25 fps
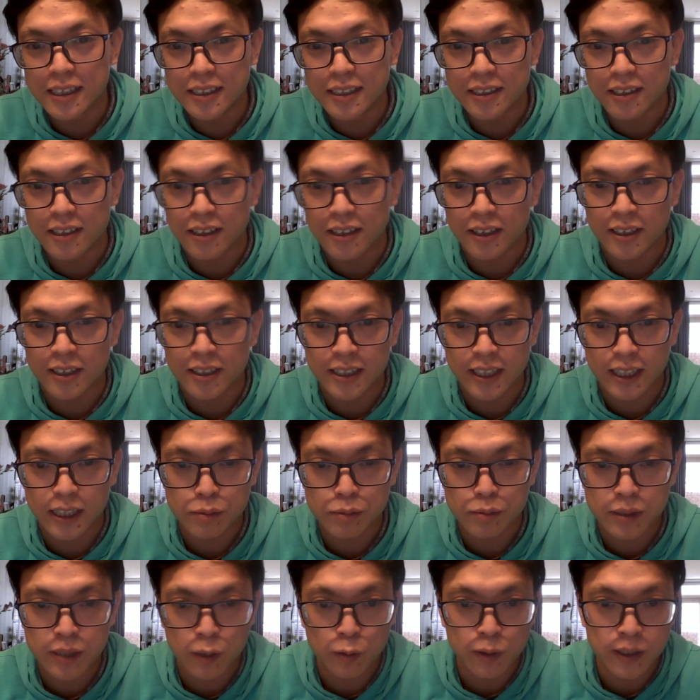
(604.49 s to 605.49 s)
The other
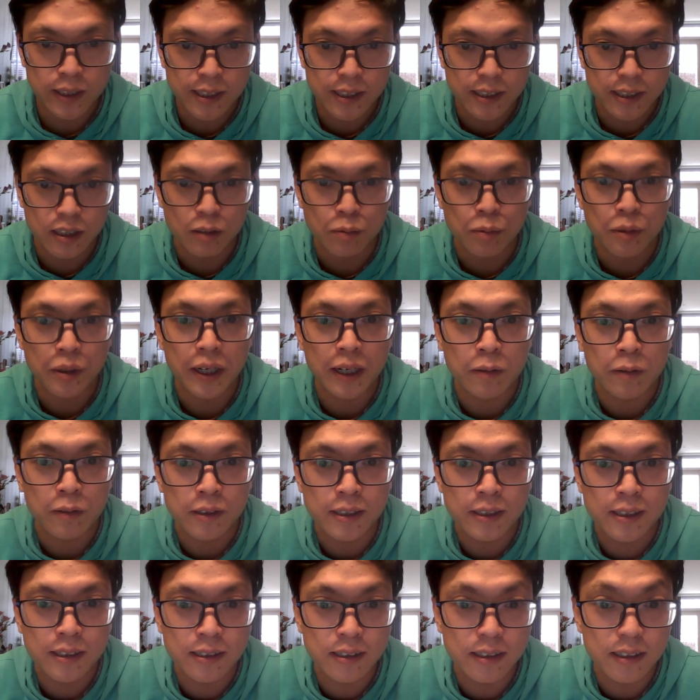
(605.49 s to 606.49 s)
times I went snowboarding
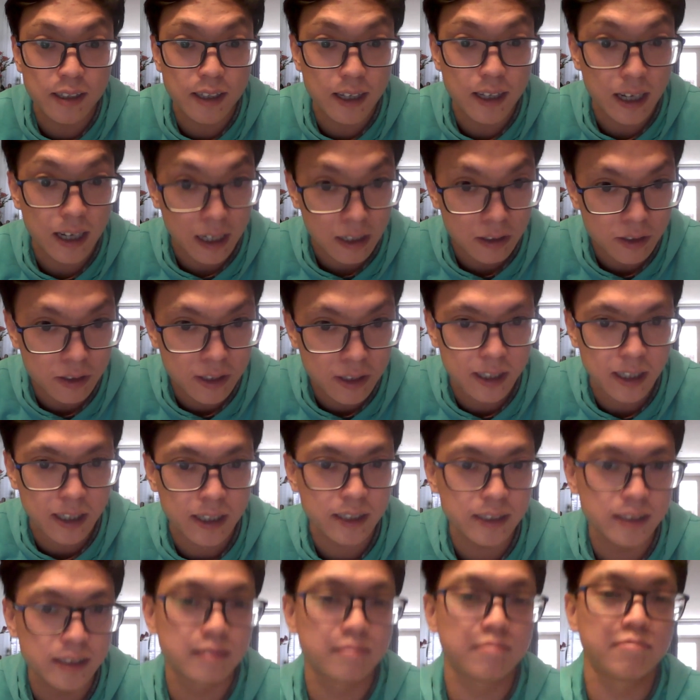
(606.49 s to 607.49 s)
was
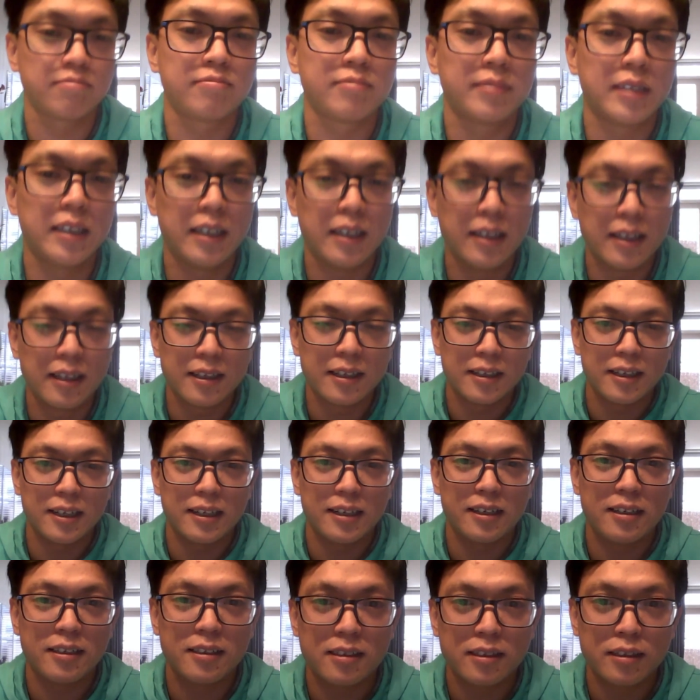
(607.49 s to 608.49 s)
outside.
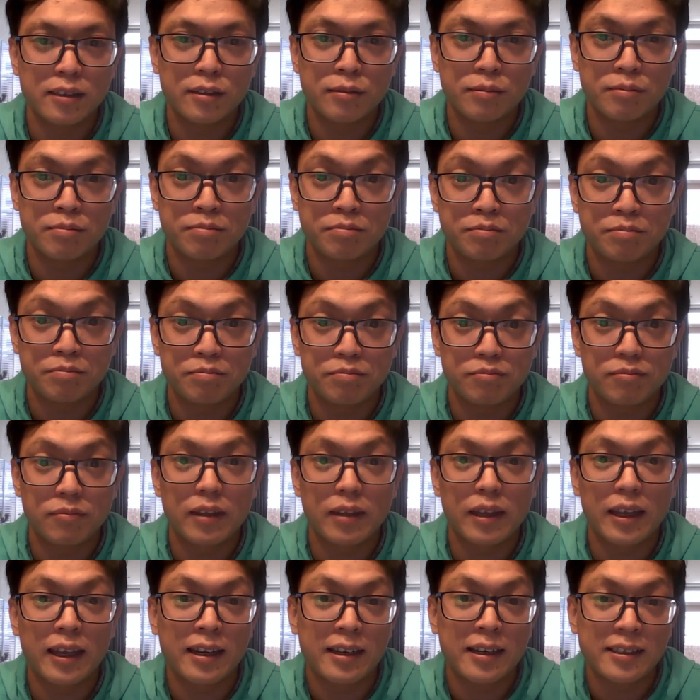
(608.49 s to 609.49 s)
Um,
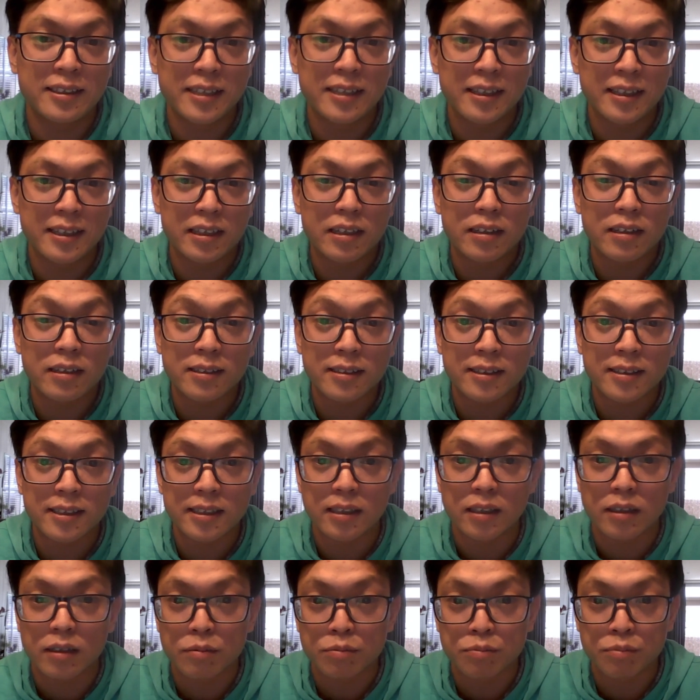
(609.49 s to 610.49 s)
and I think it's
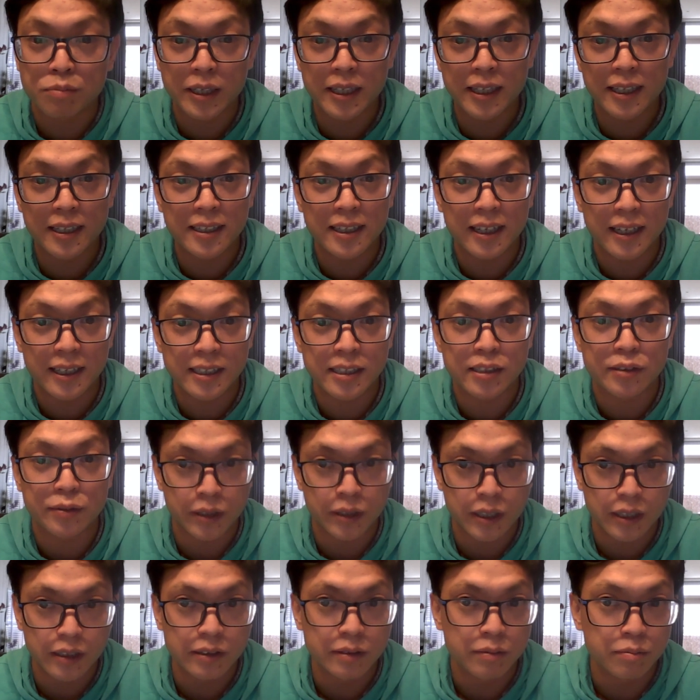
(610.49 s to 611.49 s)
a pretty nice
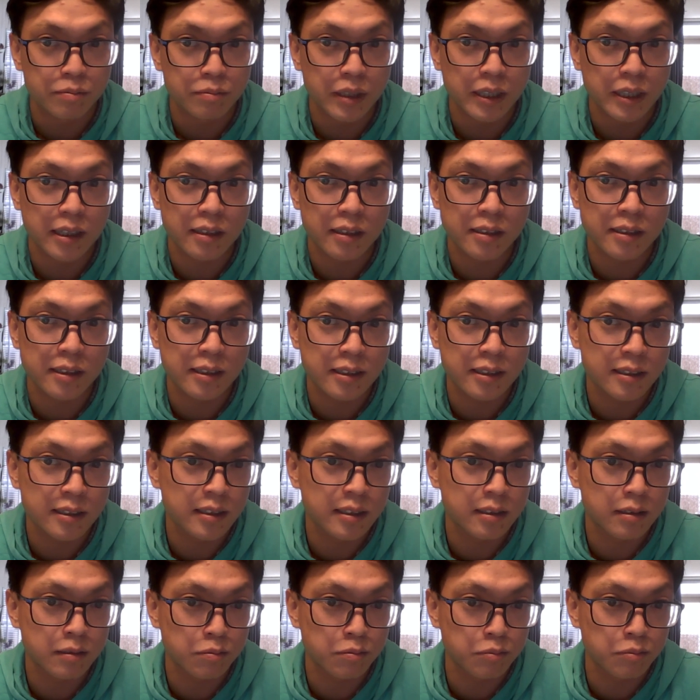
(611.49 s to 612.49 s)
run because
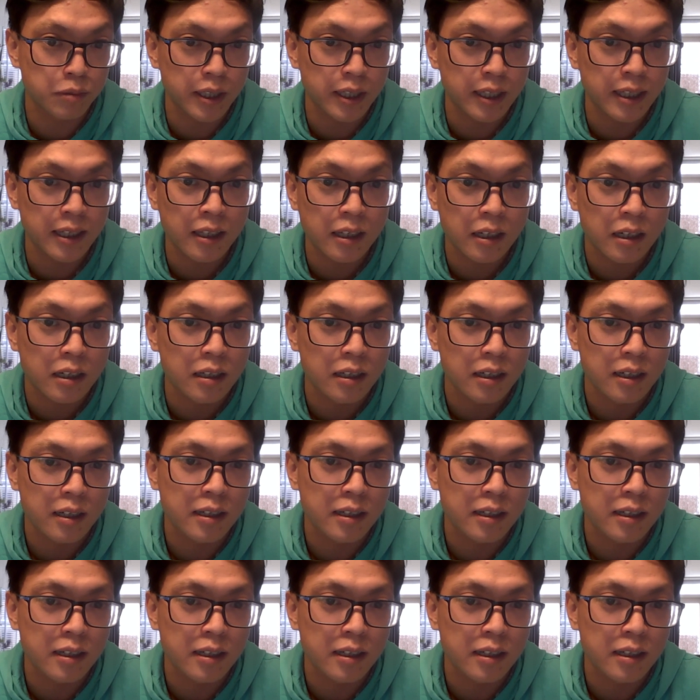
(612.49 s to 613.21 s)
it's pretty long.